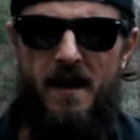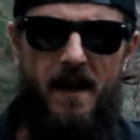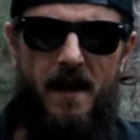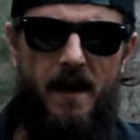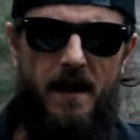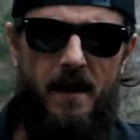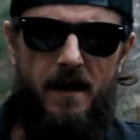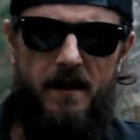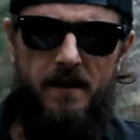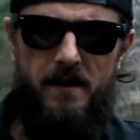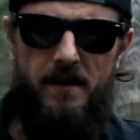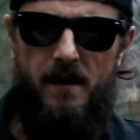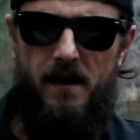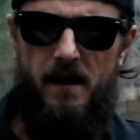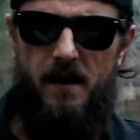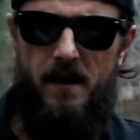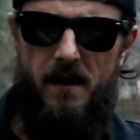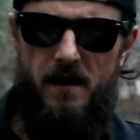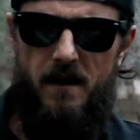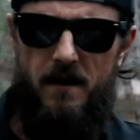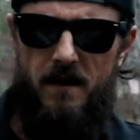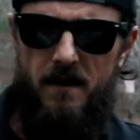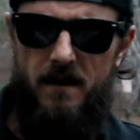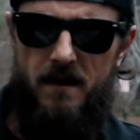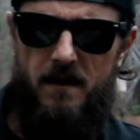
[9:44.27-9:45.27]
And
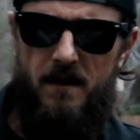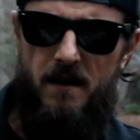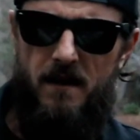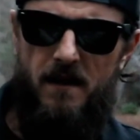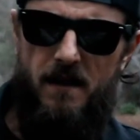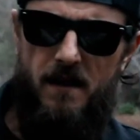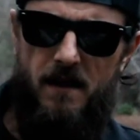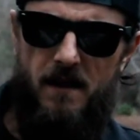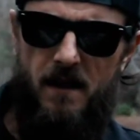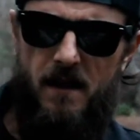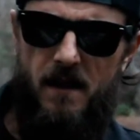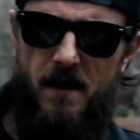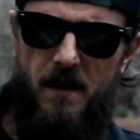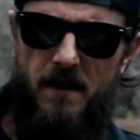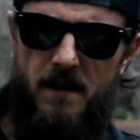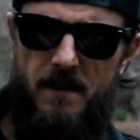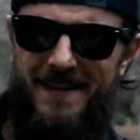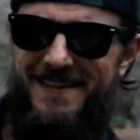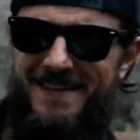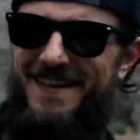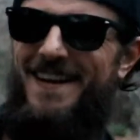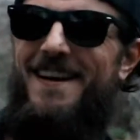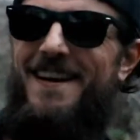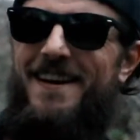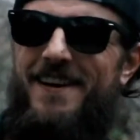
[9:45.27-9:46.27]

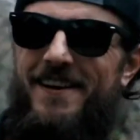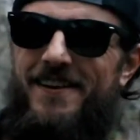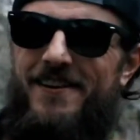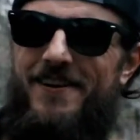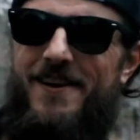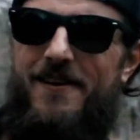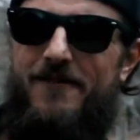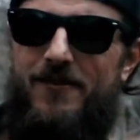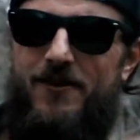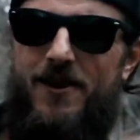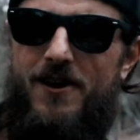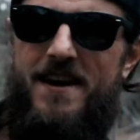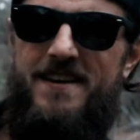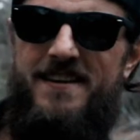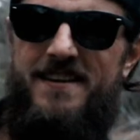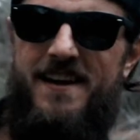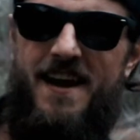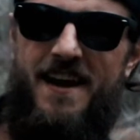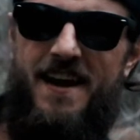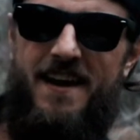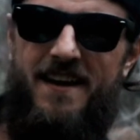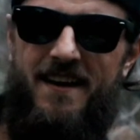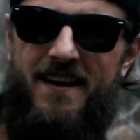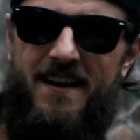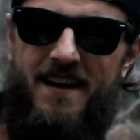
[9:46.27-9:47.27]
that's it. You have a great
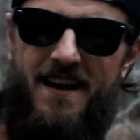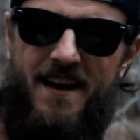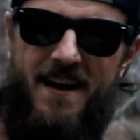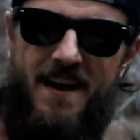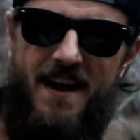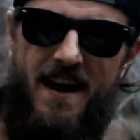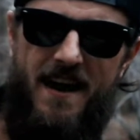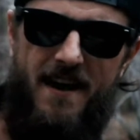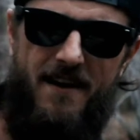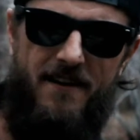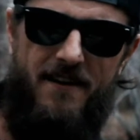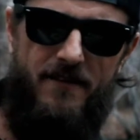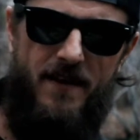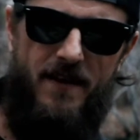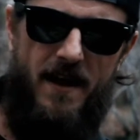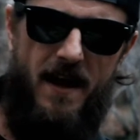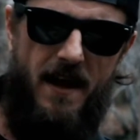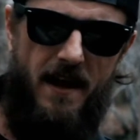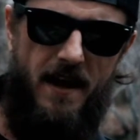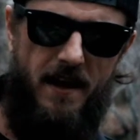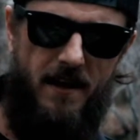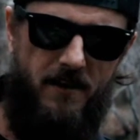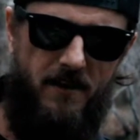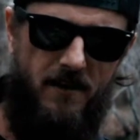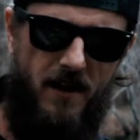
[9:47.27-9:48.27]
day. Have
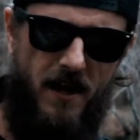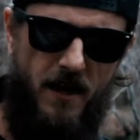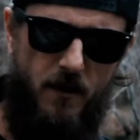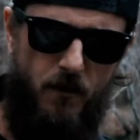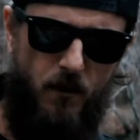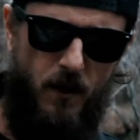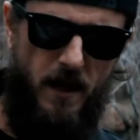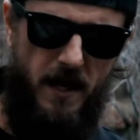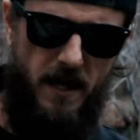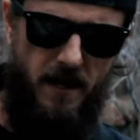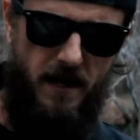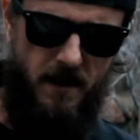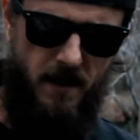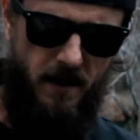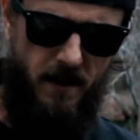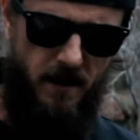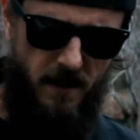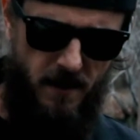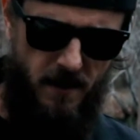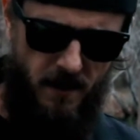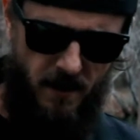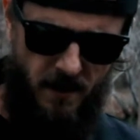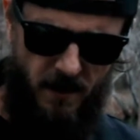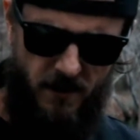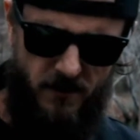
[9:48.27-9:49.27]
a great week.
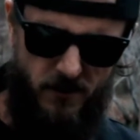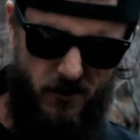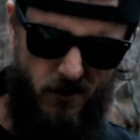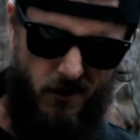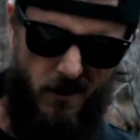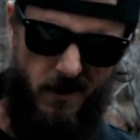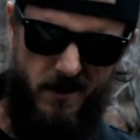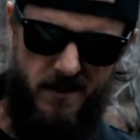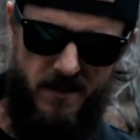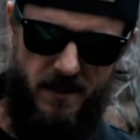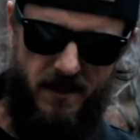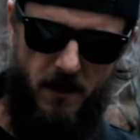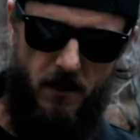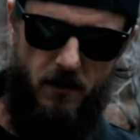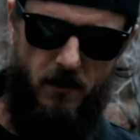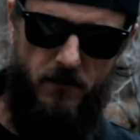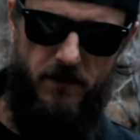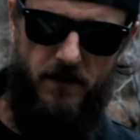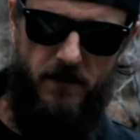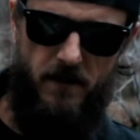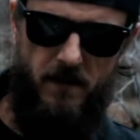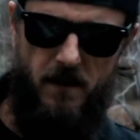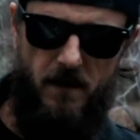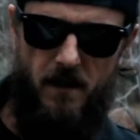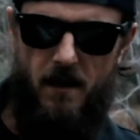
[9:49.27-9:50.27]
Enjoy
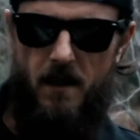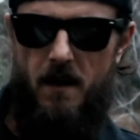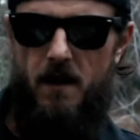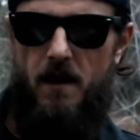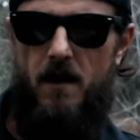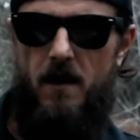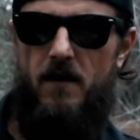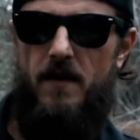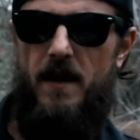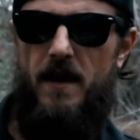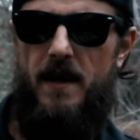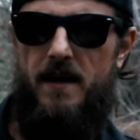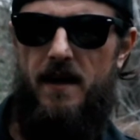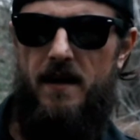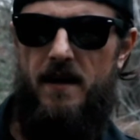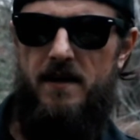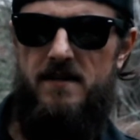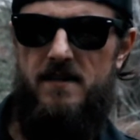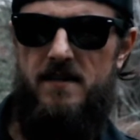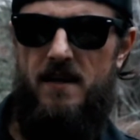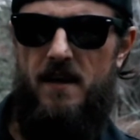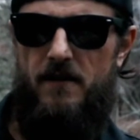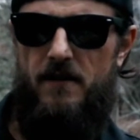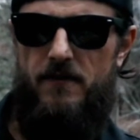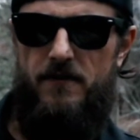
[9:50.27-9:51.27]
yourself. All that kind of
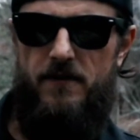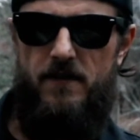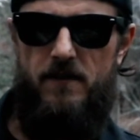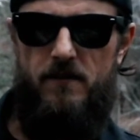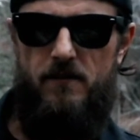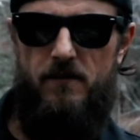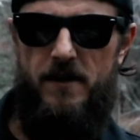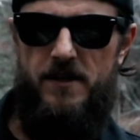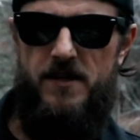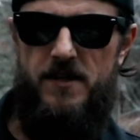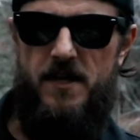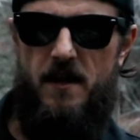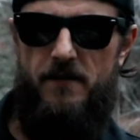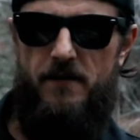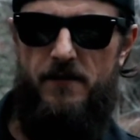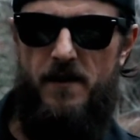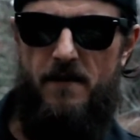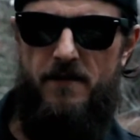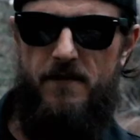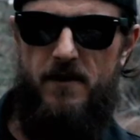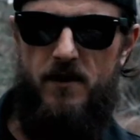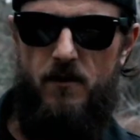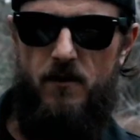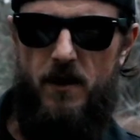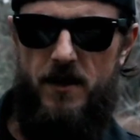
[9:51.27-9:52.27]
stuff. Reach out if you
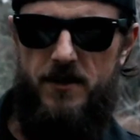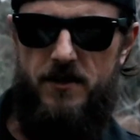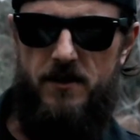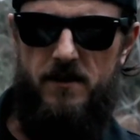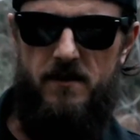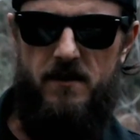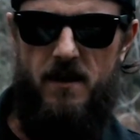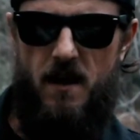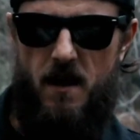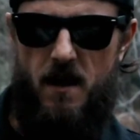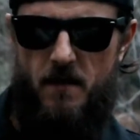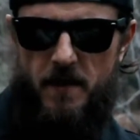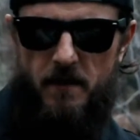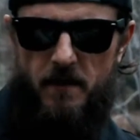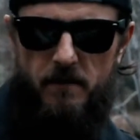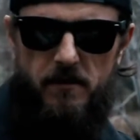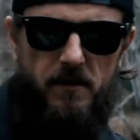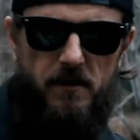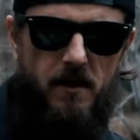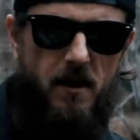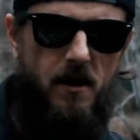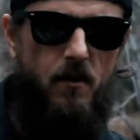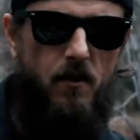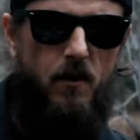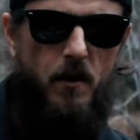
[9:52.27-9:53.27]
have any questions. Comment
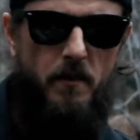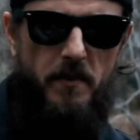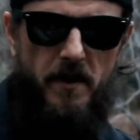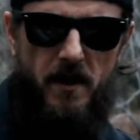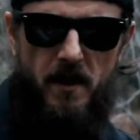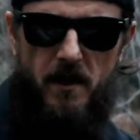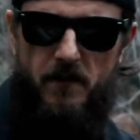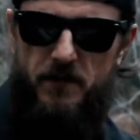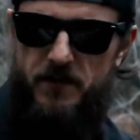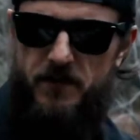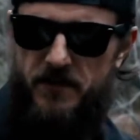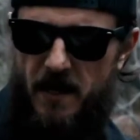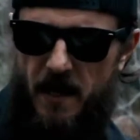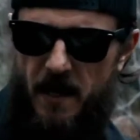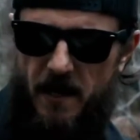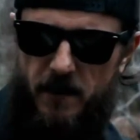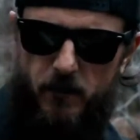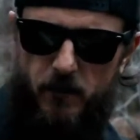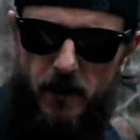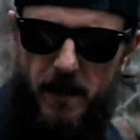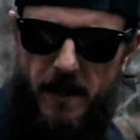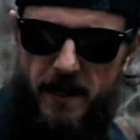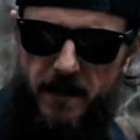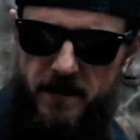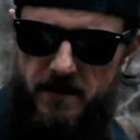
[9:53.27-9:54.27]
below, above,
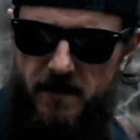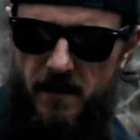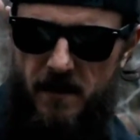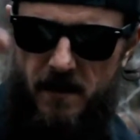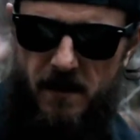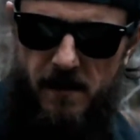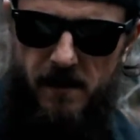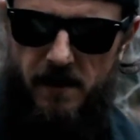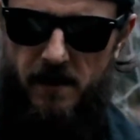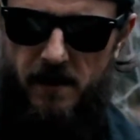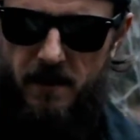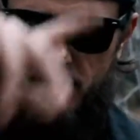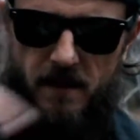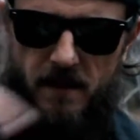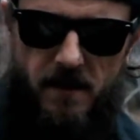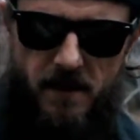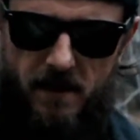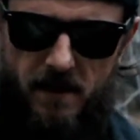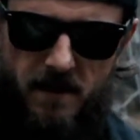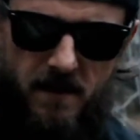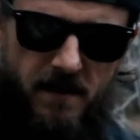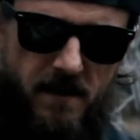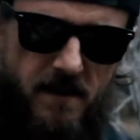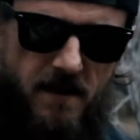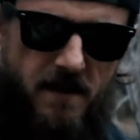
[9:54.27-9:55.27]
sideways.
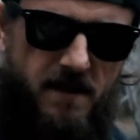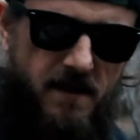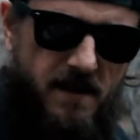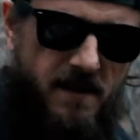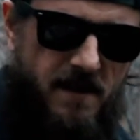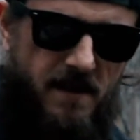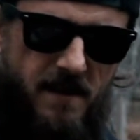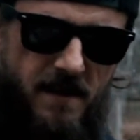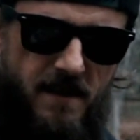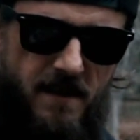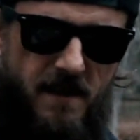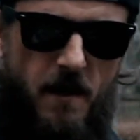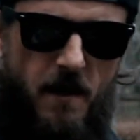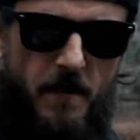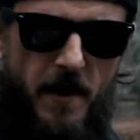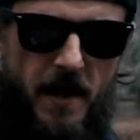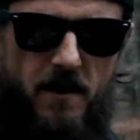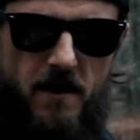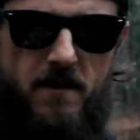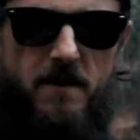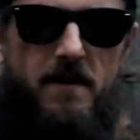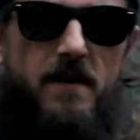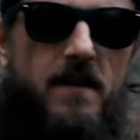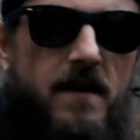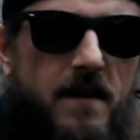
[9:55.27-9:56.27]
I'm out.